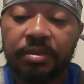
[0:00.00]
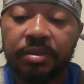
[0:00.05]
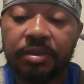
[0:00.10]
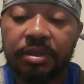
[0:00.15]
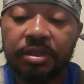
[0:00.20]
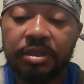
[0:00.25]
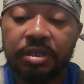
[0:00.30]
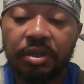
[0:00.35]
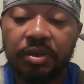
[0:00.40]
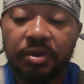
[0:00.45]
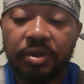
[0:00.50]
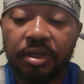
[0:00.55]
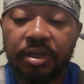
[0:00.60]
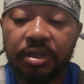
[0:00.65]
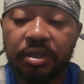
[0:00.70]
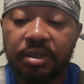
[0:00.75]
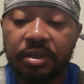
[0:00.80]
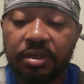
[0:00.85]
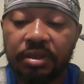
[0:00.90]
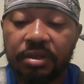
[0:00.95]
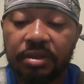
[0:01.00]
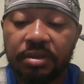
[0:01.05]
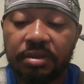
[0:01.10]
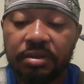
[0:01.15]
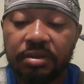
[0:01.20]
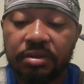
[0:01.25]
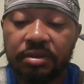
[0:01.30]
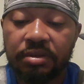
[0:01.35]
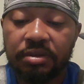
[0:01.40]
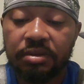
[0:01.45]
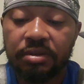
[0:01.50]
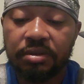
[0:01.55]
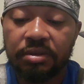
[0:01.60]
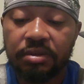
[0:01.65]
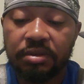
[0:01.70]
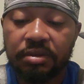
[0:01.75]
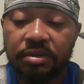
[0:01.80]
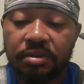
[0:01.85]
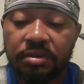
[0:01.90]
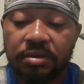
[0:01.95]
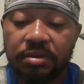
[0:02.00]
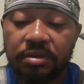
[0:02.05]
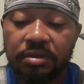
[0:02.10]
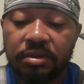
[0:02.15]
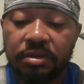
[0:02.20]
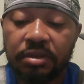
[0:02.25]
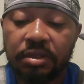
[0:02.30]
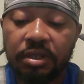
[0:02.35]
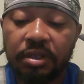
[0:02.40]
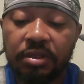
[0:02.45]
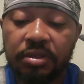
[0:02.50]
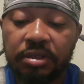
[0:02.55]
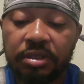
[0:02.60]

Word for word: let's go here. You know,